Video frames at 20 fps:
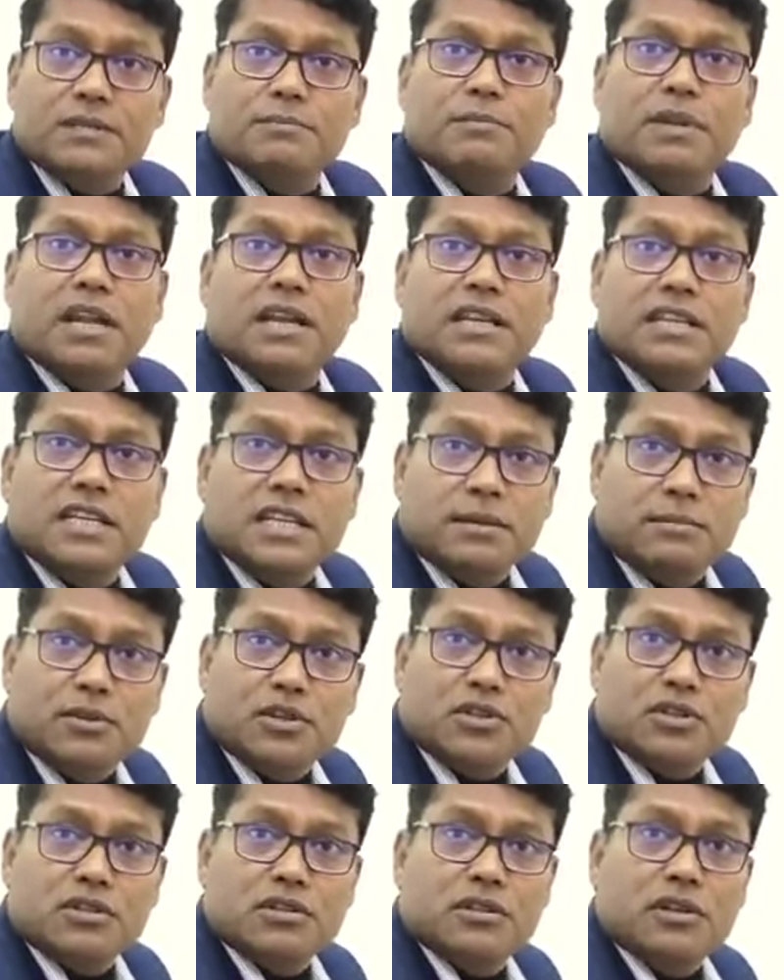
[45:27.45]
Planning
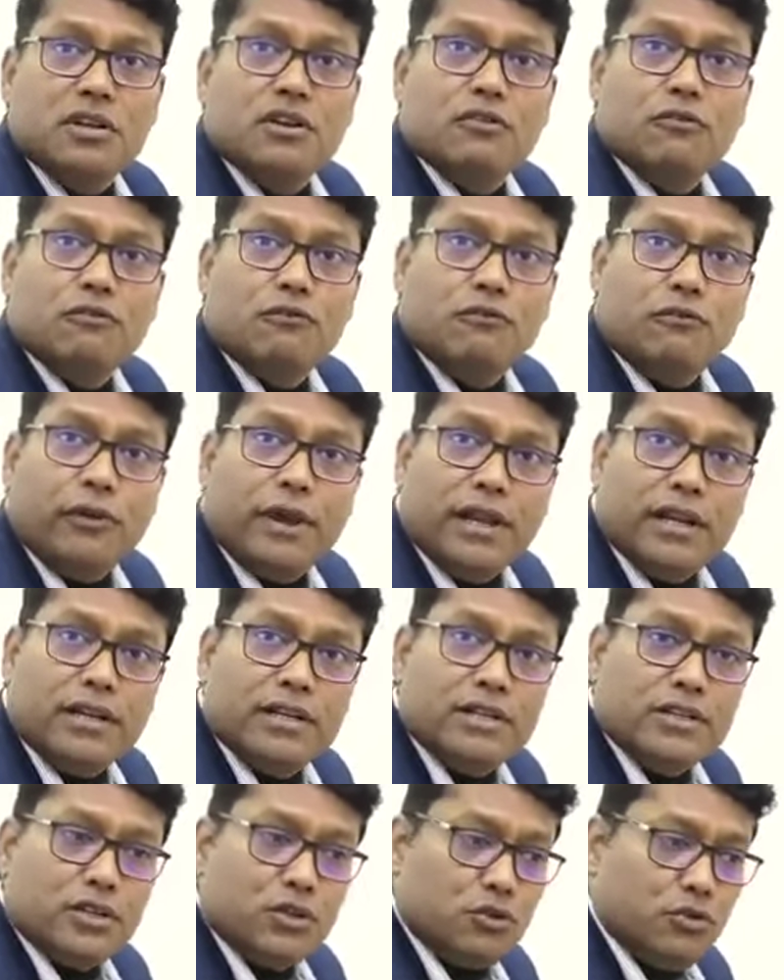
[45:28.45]
Commission
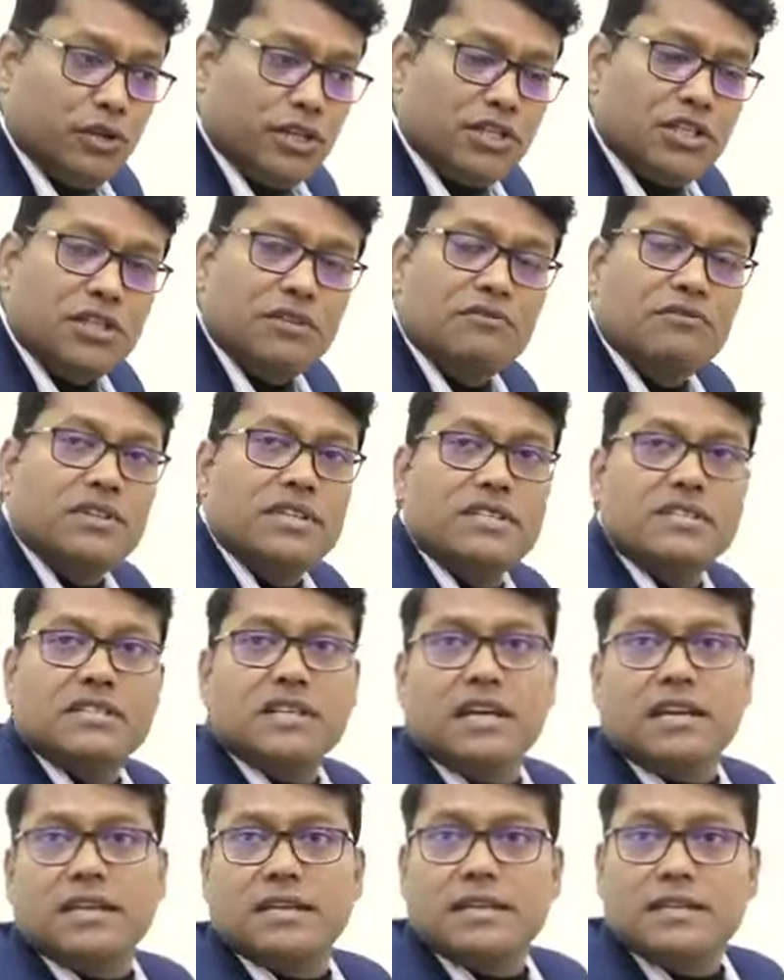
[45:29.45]
failed to achieve this
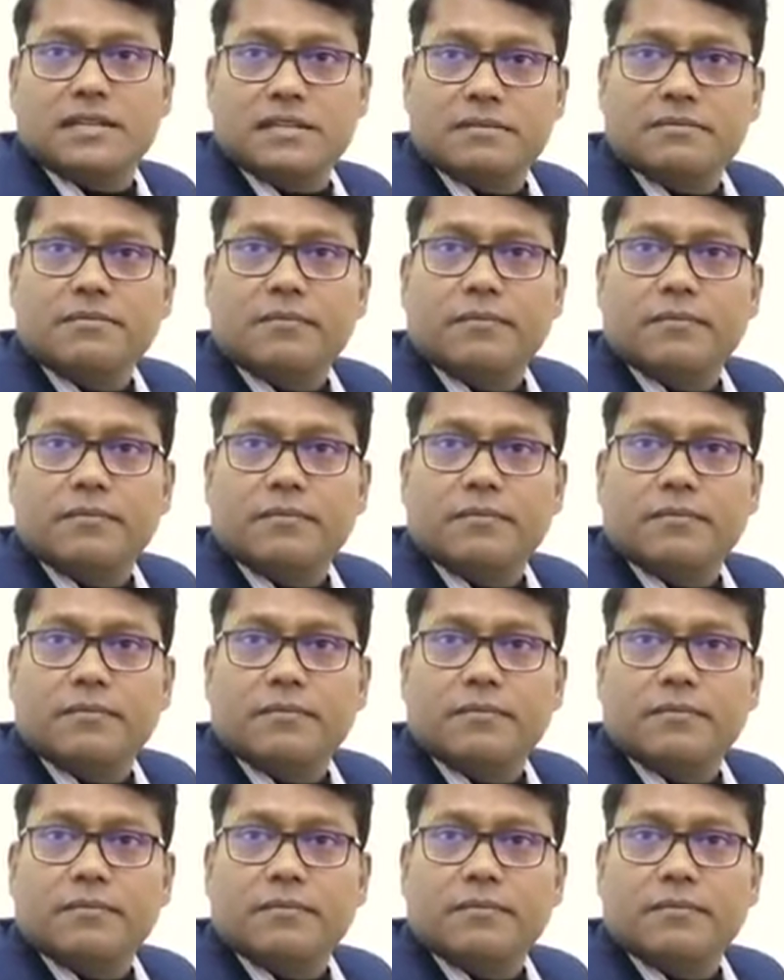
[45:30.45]
target.